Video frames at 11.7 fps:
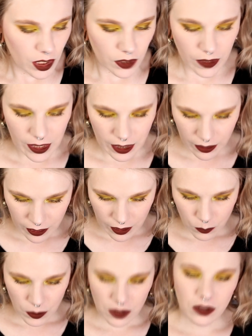okay and
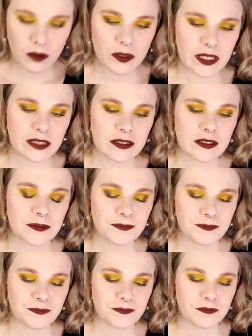then we're going in
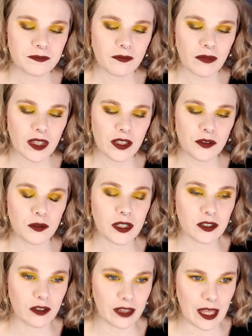to a
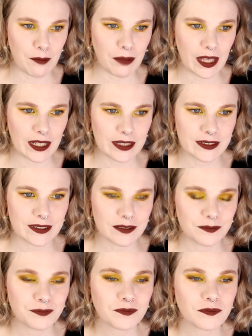collab palette
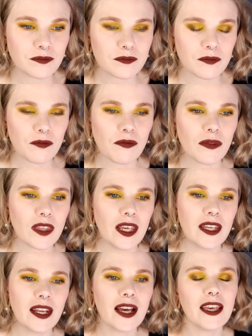
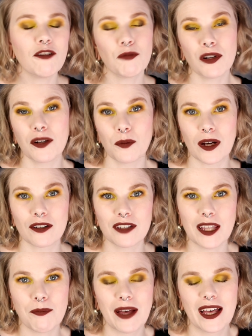and I have more than one
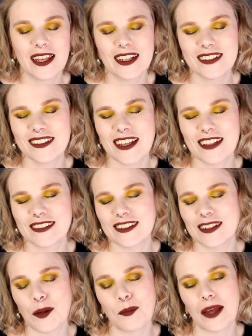collab palette as
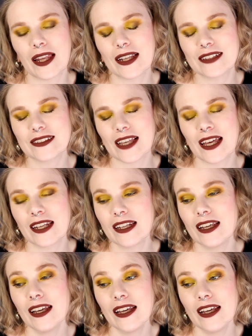10 palettes and